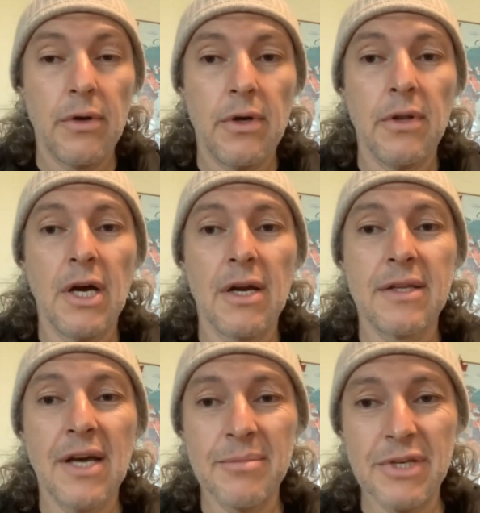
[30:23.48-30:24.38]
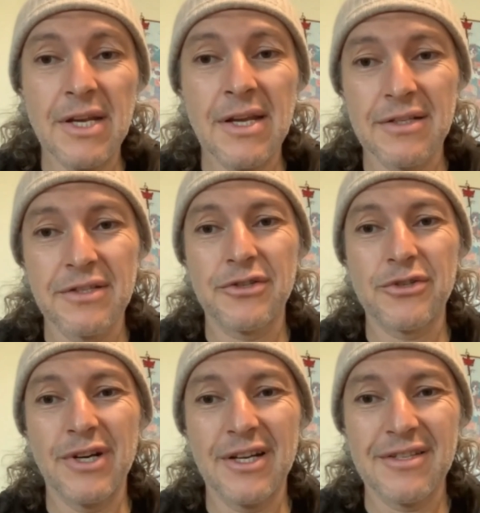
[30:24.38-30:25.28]
a lot of times eating is the
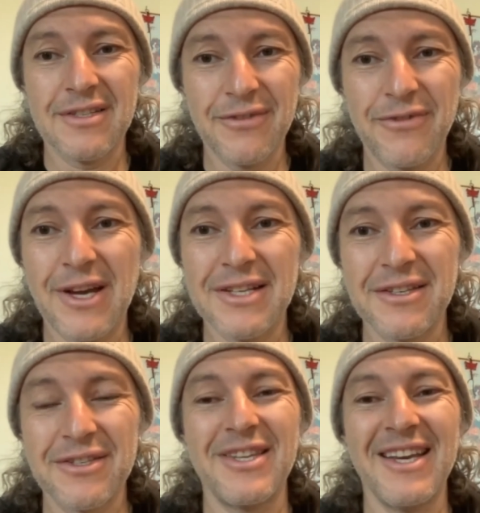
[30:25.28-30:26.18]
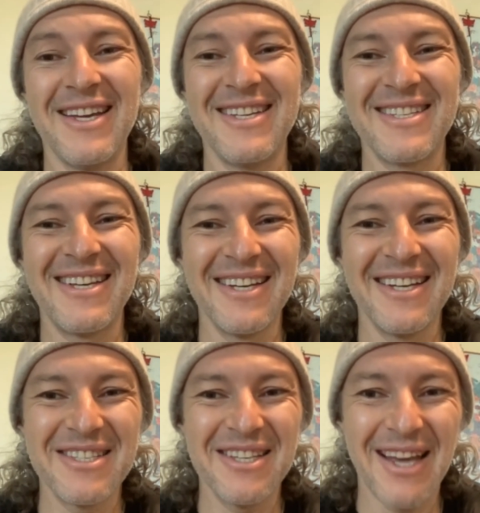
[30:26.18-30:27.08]
stress, and the fasting state is
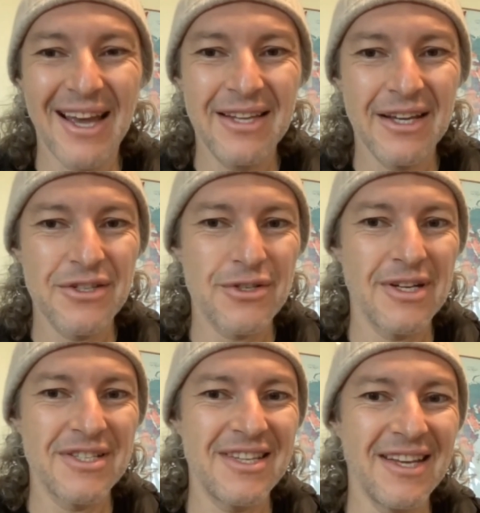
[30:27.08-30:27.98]
the anti-stress state.